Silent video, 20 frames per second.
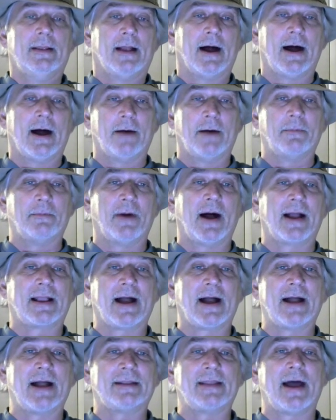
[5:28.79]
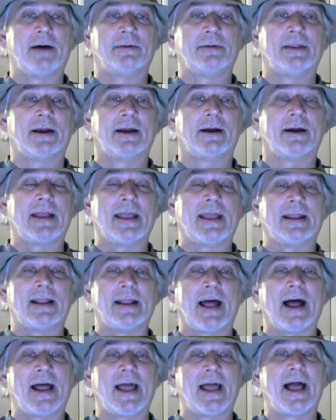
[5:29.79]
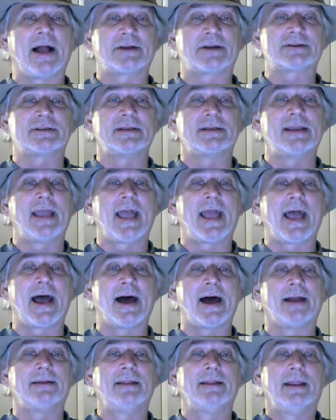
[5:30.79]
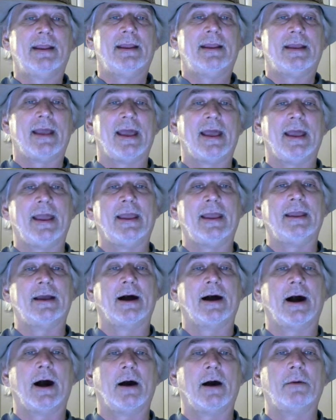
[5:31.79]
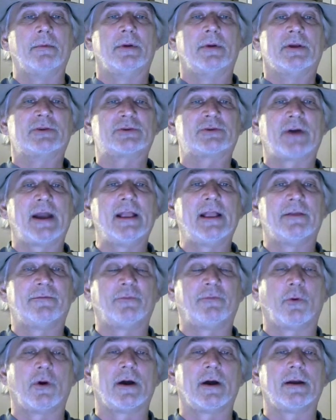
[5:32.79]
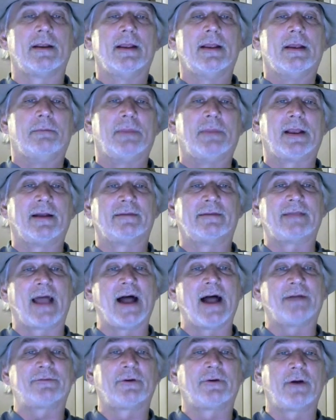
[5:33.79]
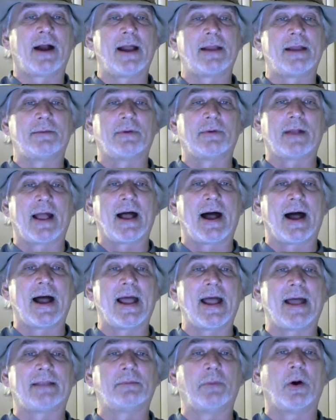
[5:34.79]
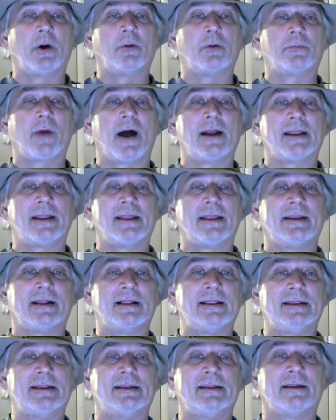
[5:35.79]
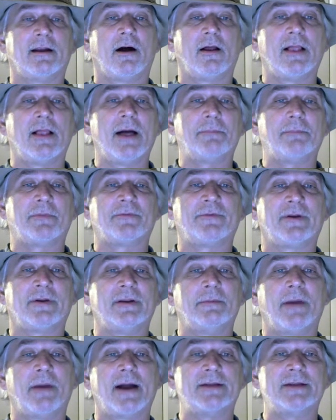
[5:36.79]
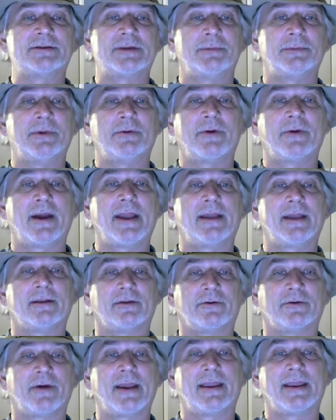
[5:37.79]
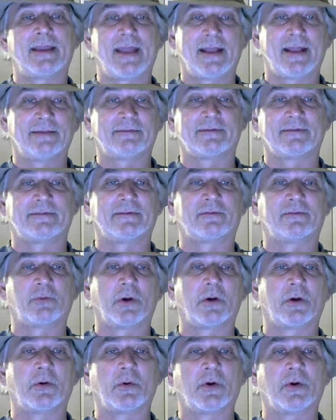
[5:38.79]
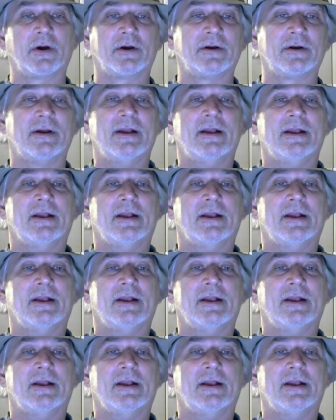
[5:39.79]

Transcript: I got down there, and I actually had a trailer for it, because after I had the boat brought in and cleaned it all up, a friend of mine, Jimmy Ray, in Lorain, Kansas is where we were.